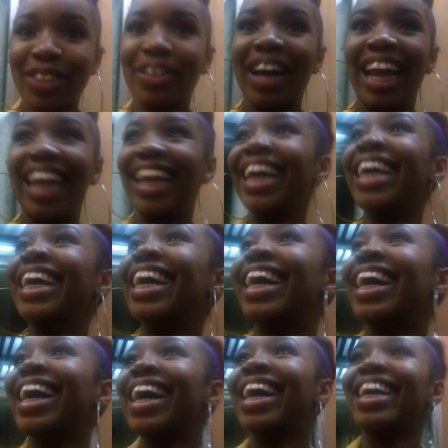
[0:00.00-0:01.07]
Surely,
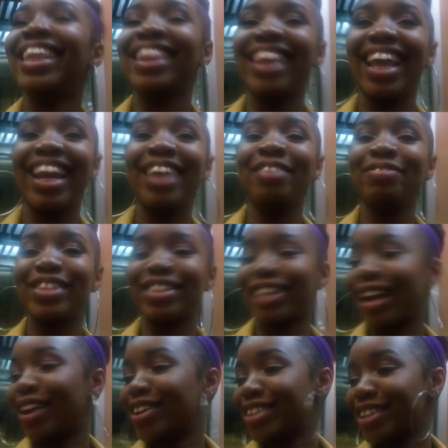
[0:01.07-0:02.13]
the lift is
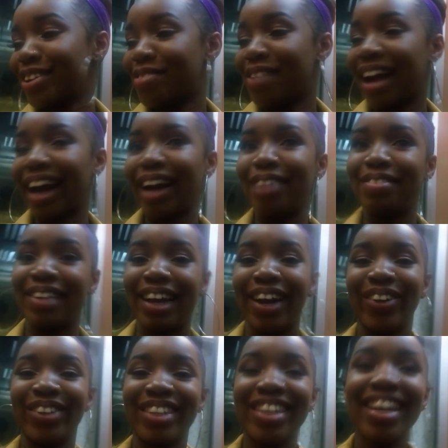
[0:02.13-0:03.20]
closing when we are coming
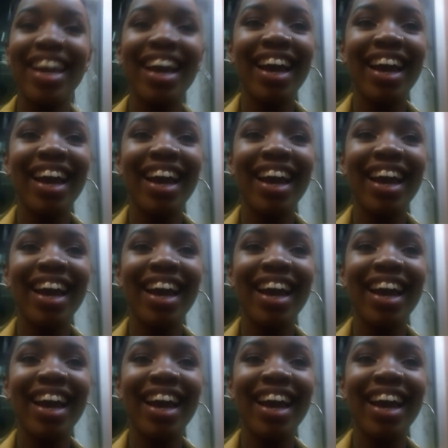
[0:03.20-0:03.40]
out.